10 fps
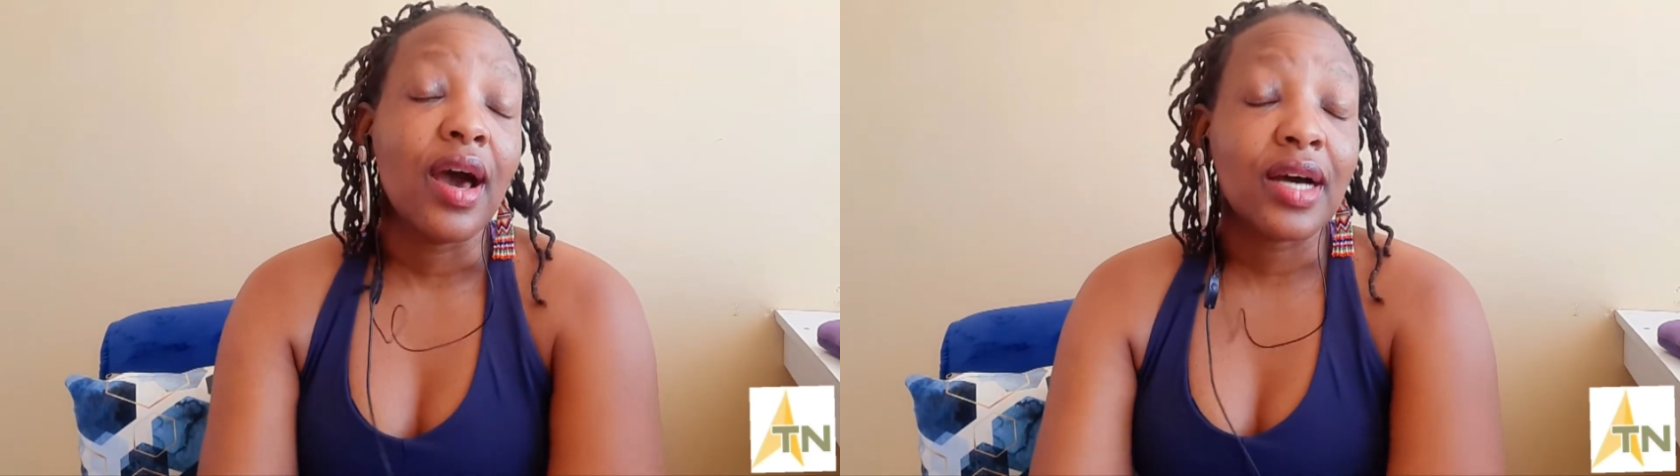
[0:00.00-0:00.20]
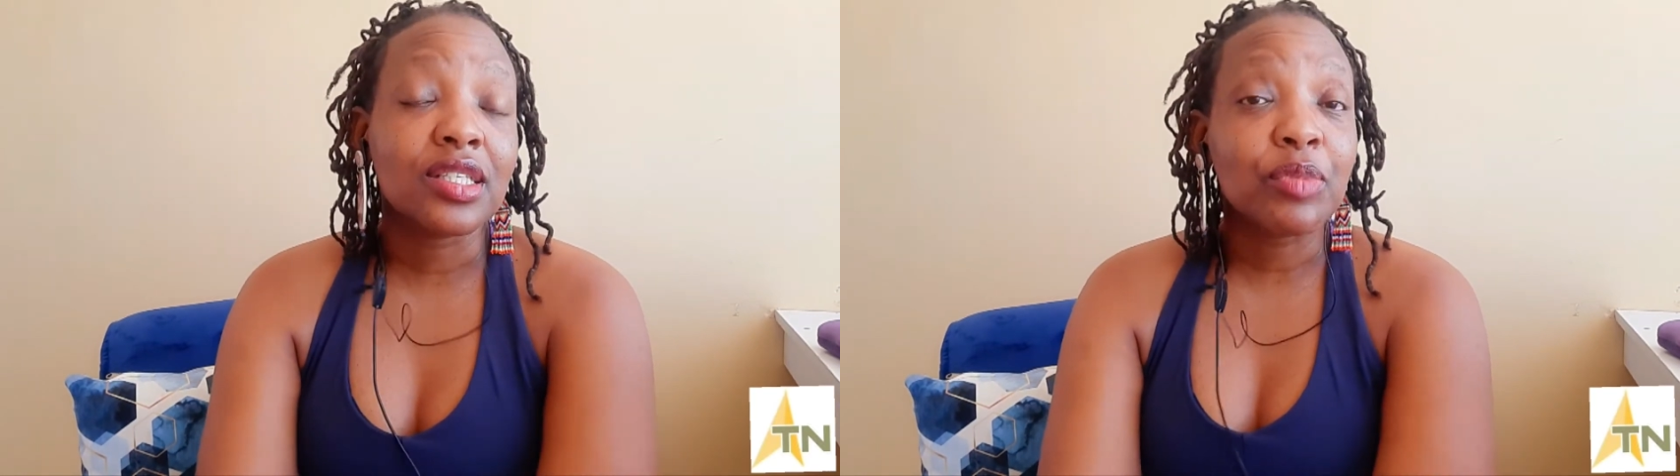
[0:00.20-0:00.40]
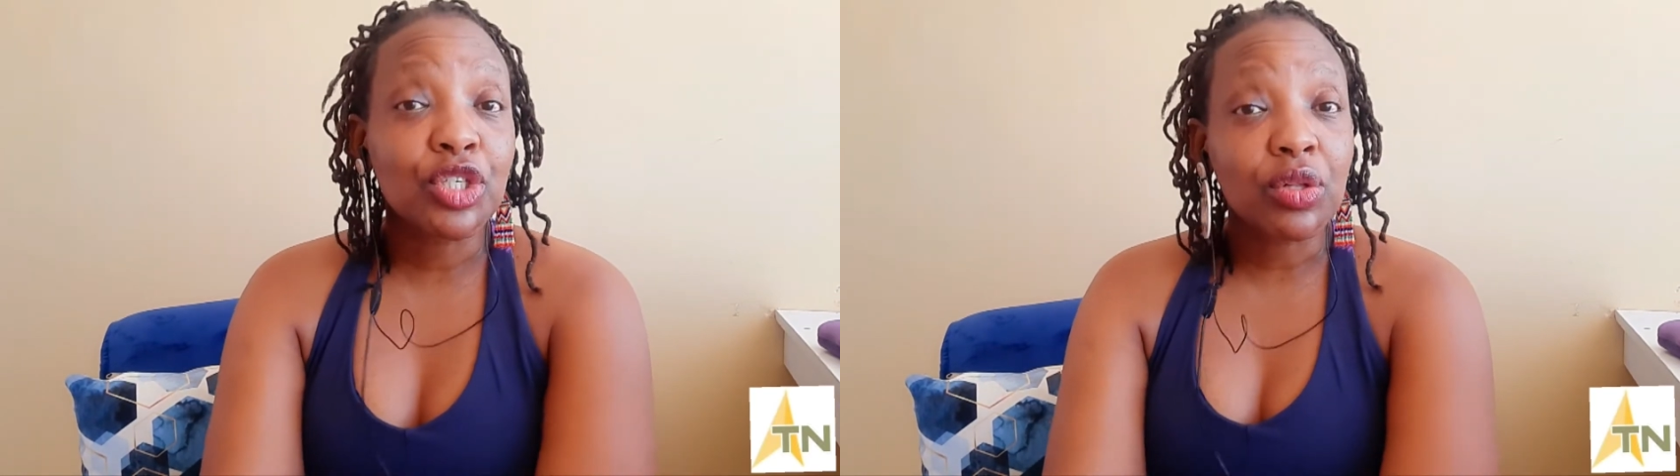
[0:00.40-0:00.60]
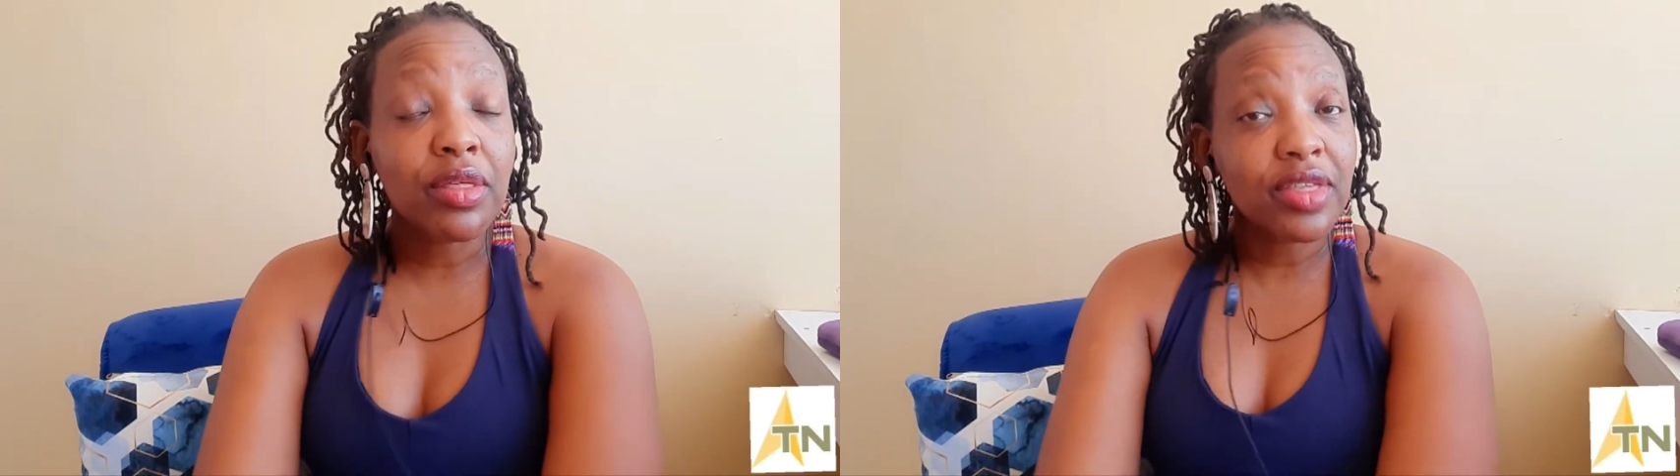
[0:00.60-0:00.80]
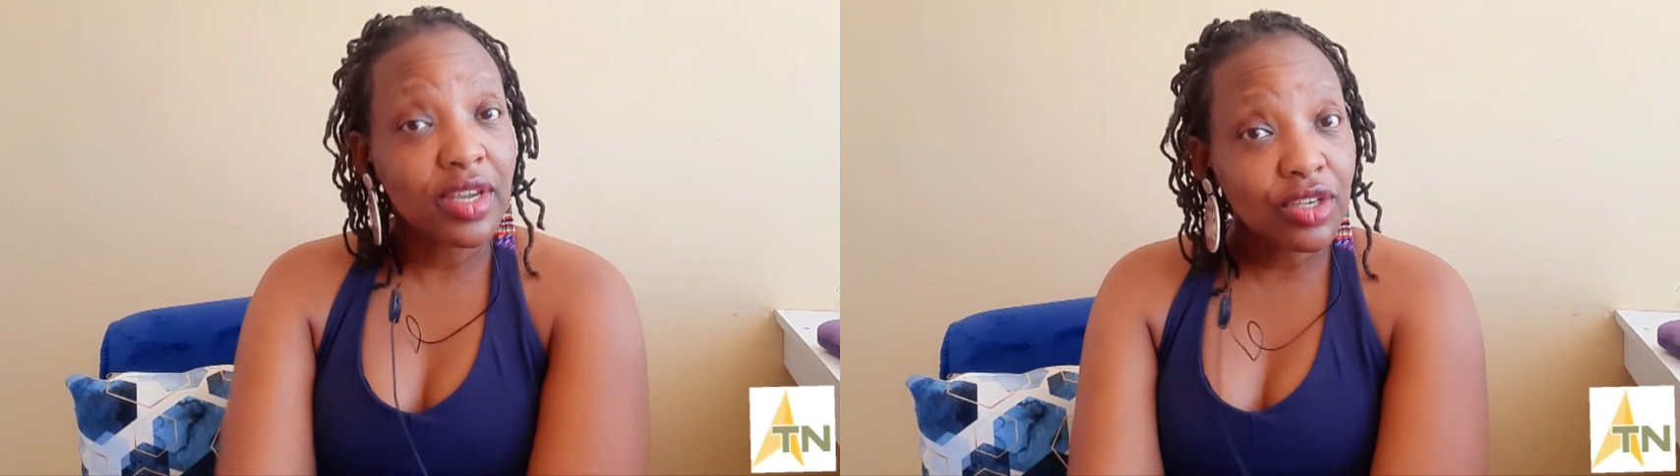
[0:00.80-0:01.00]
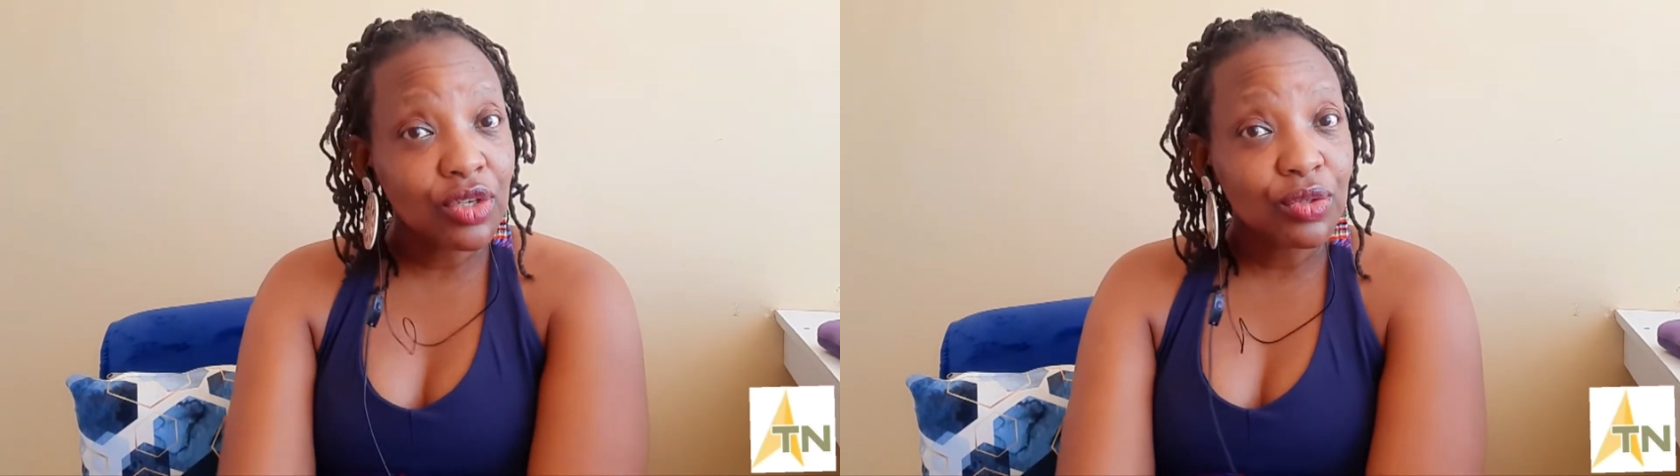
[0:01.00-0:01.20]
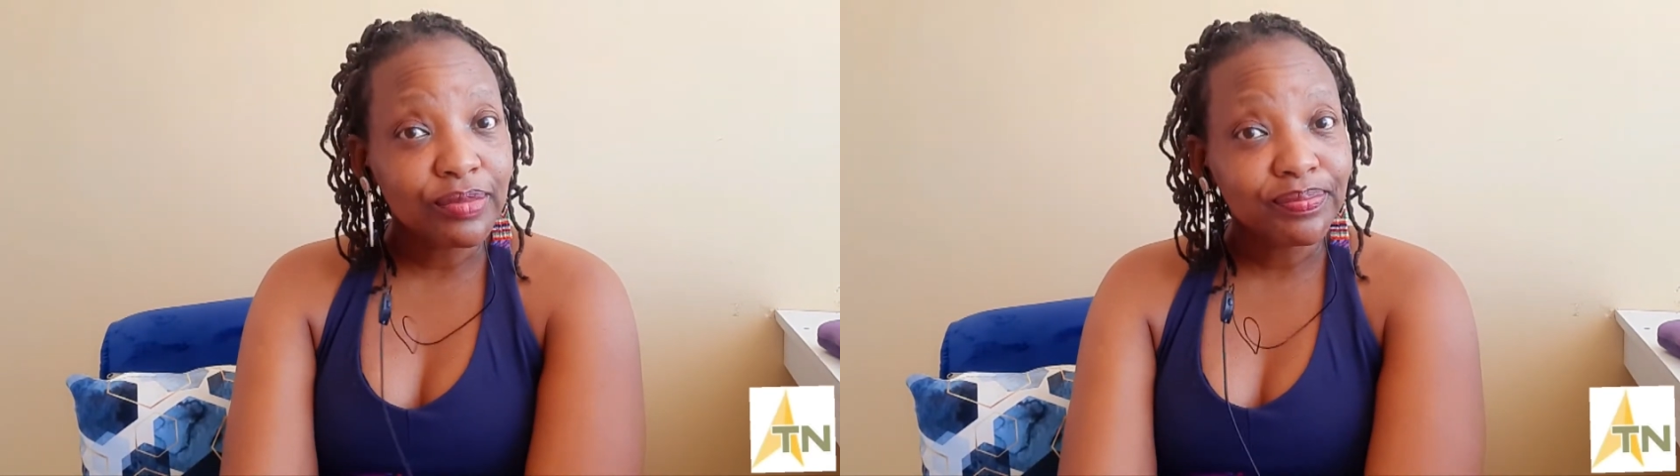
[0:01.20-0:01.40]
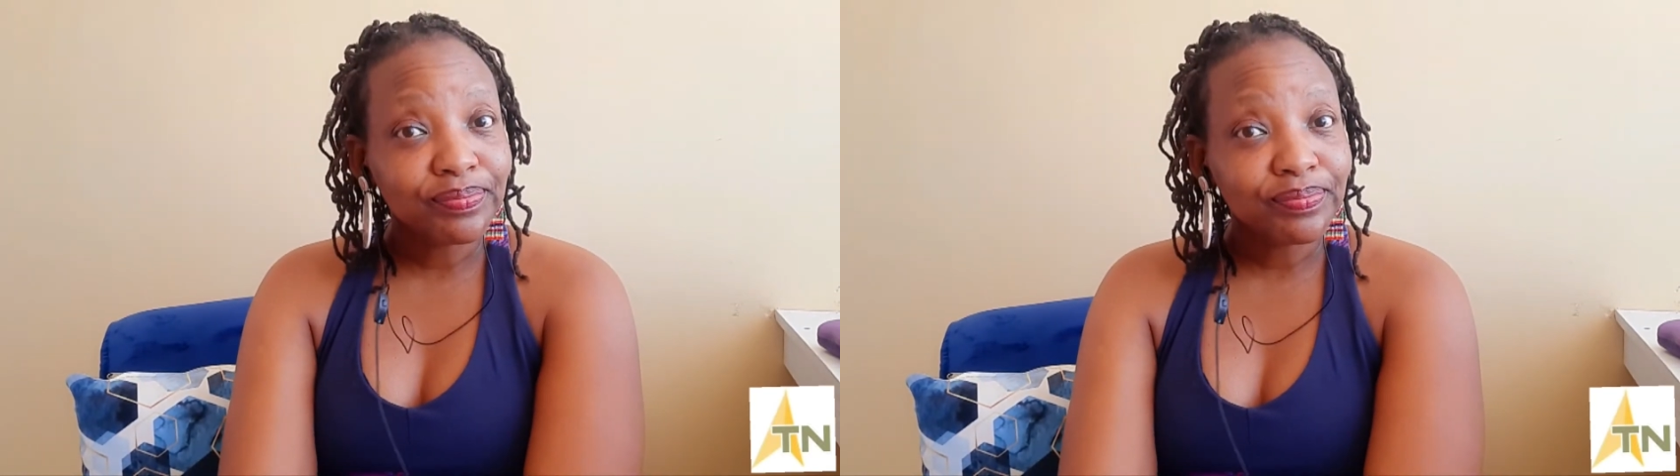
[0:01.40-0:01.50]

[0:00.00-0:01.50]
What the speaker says: A special thank you